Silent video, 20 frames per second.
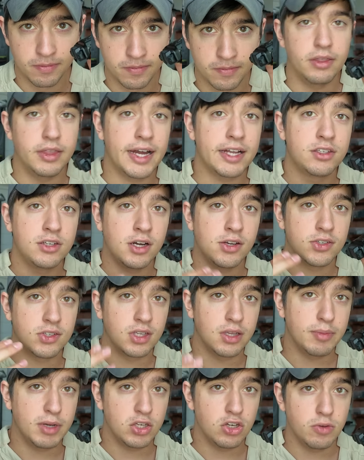That does
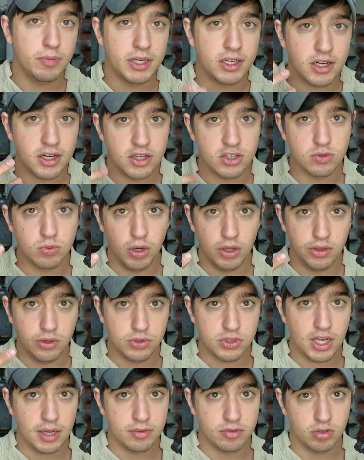limit you because one,
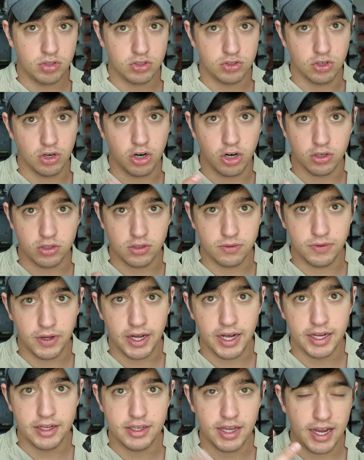those tape switches are hard to
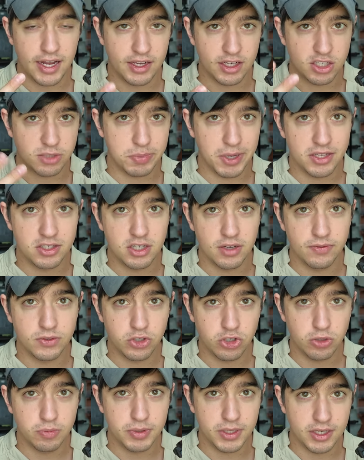find and expensive
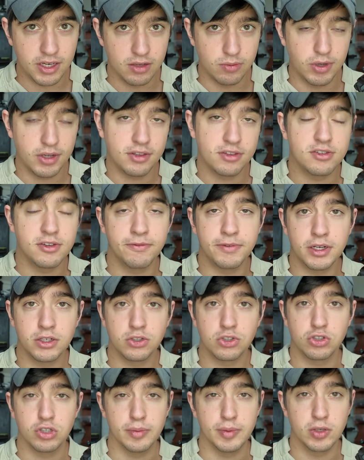to begin with. Defense
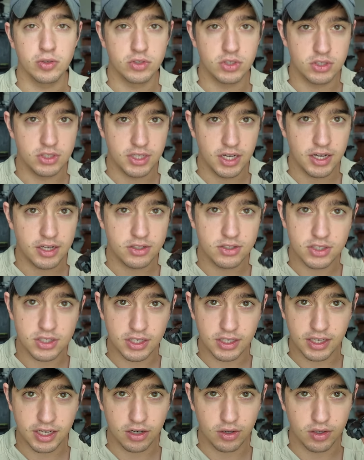Distributors does
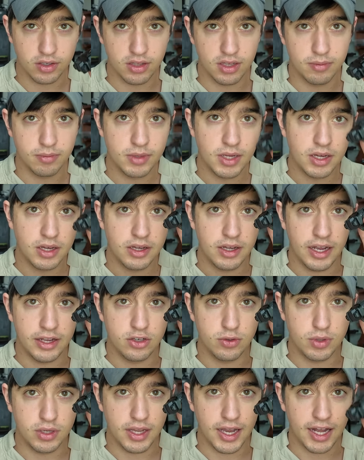carry them and
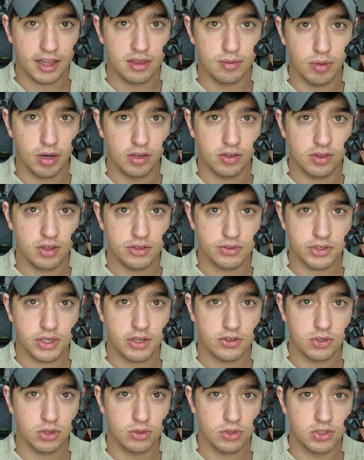you can add them onto these
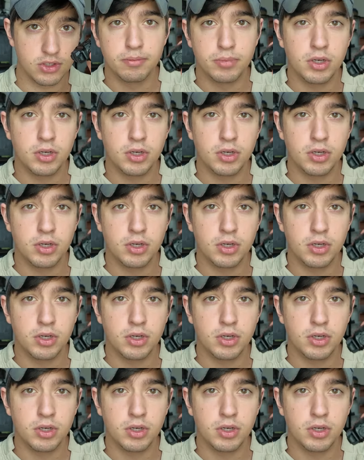lasers.